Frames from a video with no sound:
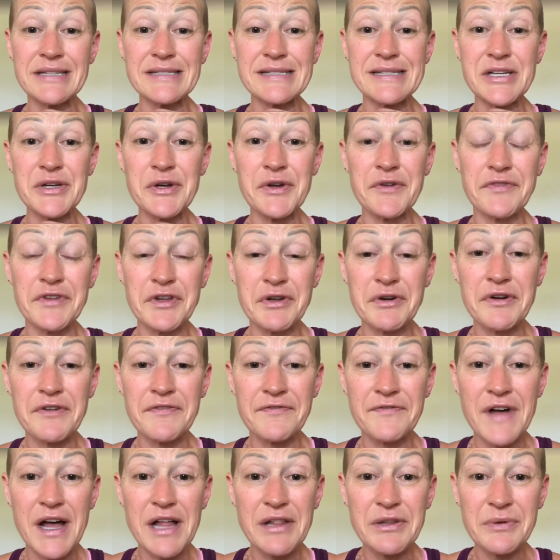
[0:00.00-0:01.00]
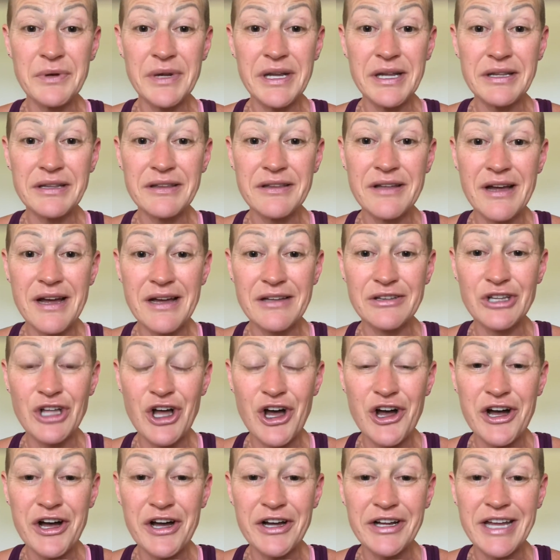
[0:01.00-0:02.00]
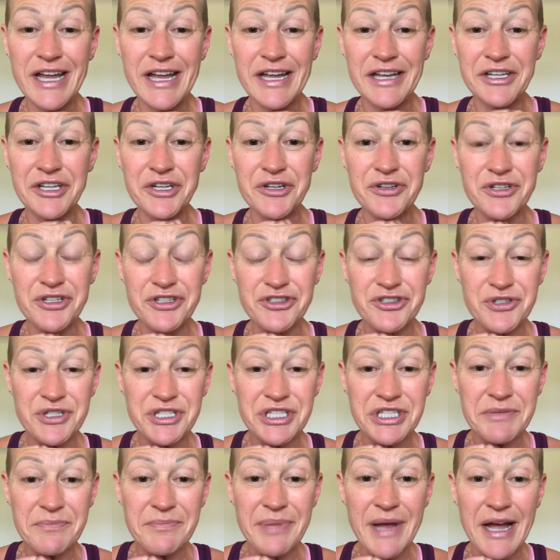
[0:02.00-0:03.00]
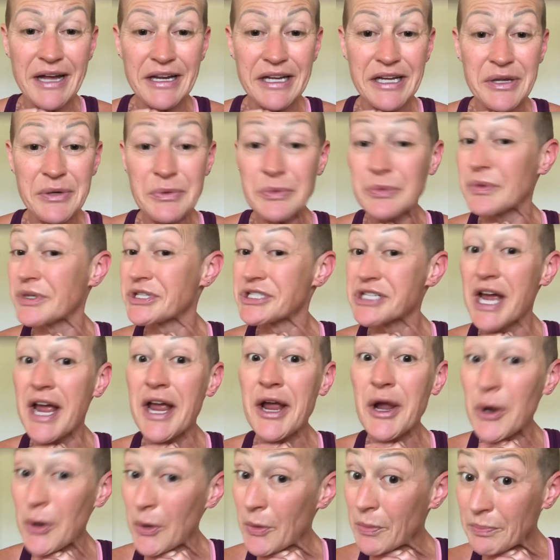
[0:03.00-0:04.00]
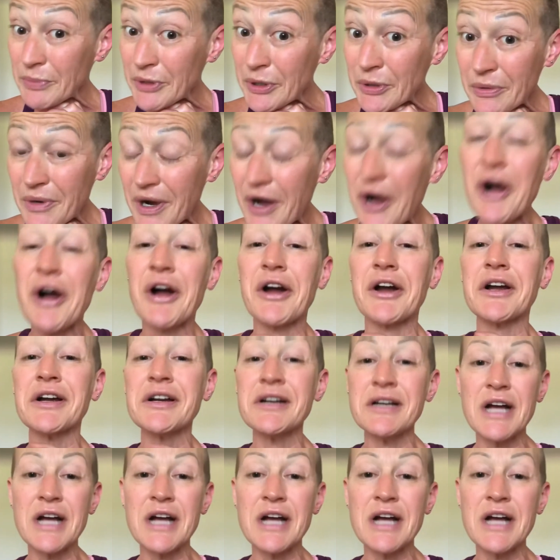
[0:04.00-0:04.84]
So if you're following along in your nutrition packet, which I hope you are,